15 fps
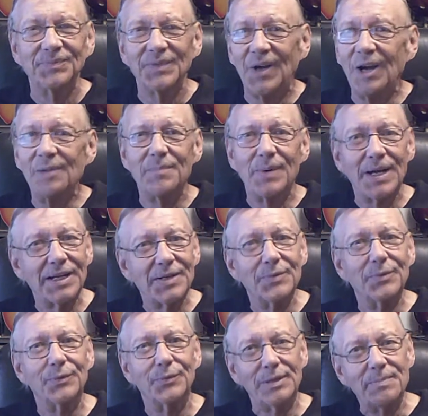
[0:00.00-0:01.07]
Our body
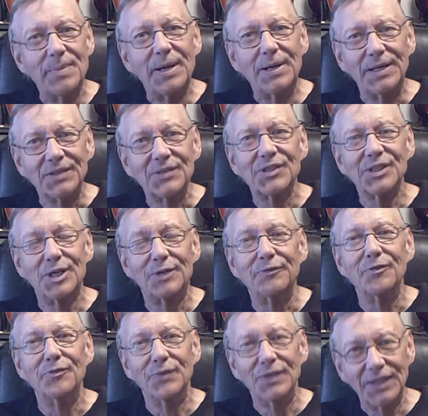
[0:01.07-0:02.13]
will repair itself
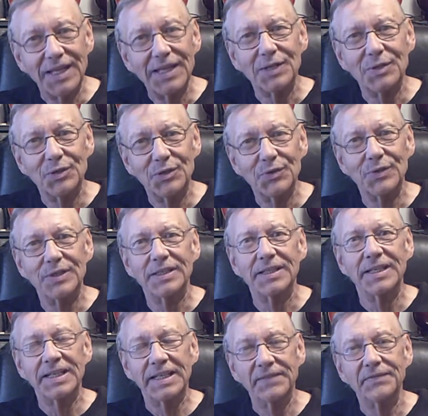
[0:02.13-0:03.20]
if we let it do it
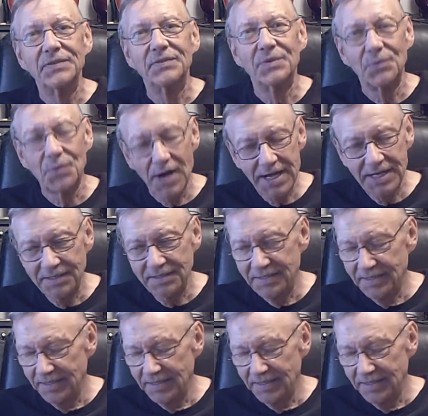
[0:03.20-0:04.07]
and give it the right